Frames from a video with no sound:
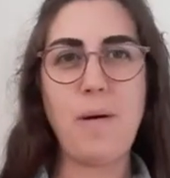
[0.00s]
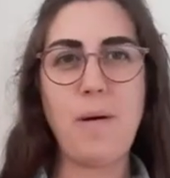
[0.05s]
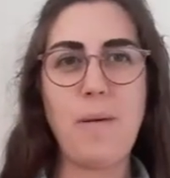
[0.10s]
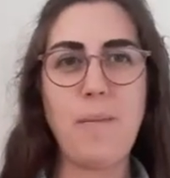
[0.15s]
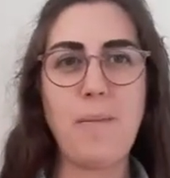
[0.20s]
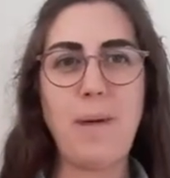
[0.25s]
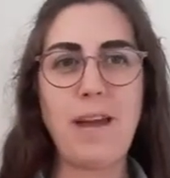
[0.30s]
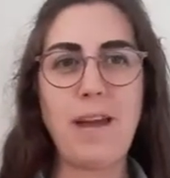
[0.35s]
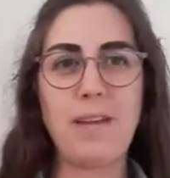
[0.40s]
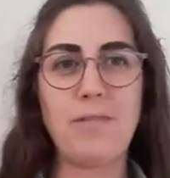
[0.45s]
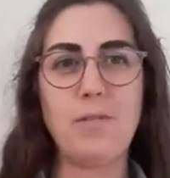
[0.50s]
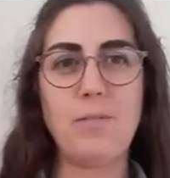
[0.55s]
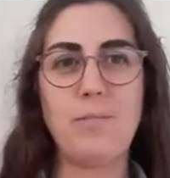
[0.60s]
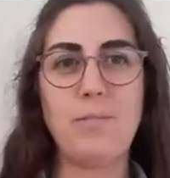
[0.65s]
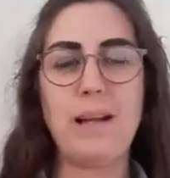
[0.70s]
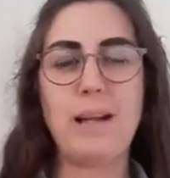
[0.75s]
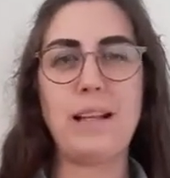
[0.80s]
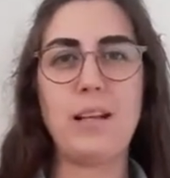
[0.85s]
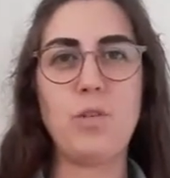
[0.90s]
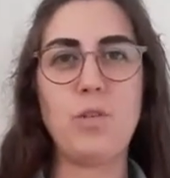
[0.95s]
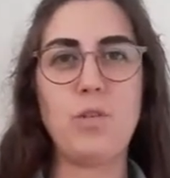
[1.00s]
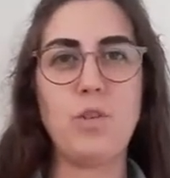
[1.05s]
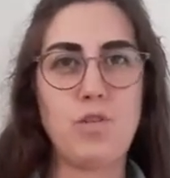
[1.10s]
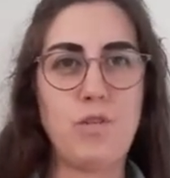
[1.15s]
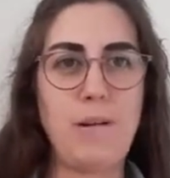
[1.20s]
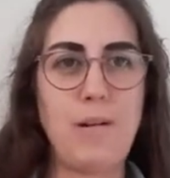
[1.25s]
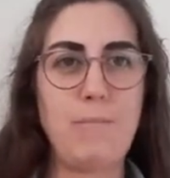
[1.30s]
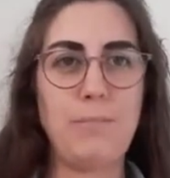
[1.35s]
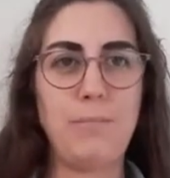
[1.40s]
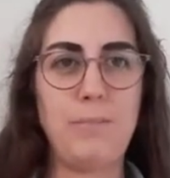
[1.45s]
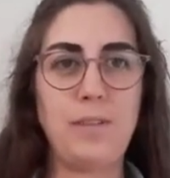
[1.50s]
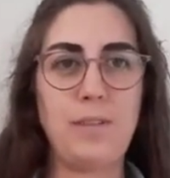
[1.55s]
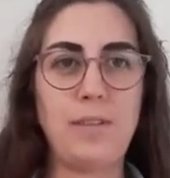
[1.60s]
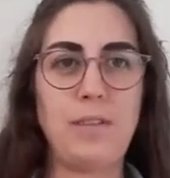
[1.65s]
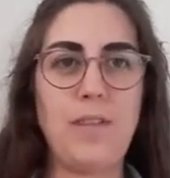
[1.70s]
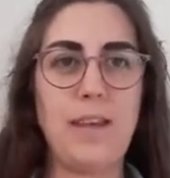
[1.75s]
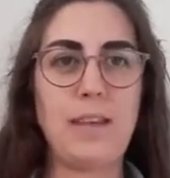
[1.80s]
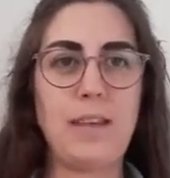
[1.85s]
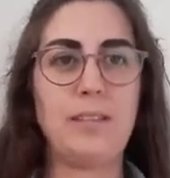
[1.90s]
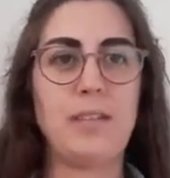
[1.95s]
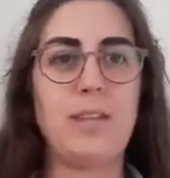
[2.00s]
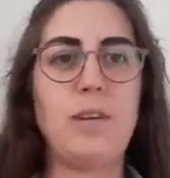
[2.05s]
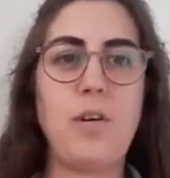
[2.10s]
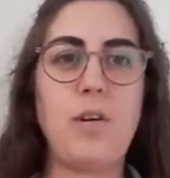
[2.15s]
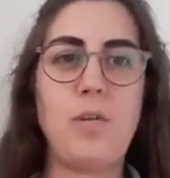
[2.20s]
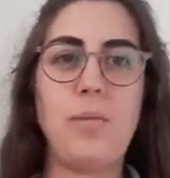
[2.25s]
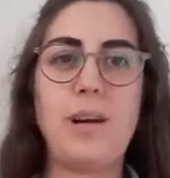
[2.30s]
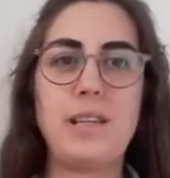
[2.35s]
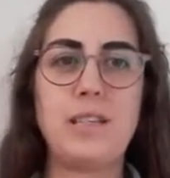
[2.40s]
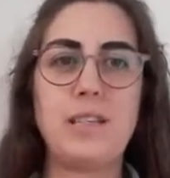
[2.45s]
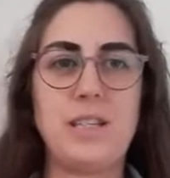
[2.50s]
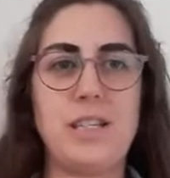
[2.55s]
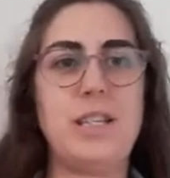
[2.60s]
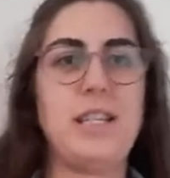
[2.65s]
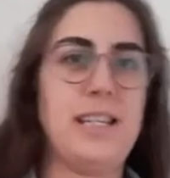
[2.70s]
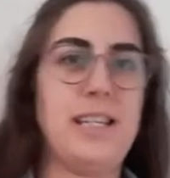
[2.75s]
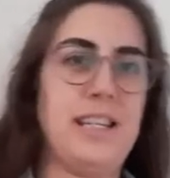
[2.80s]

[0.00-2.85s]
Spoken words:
a painful belly or cramps. So that's a way to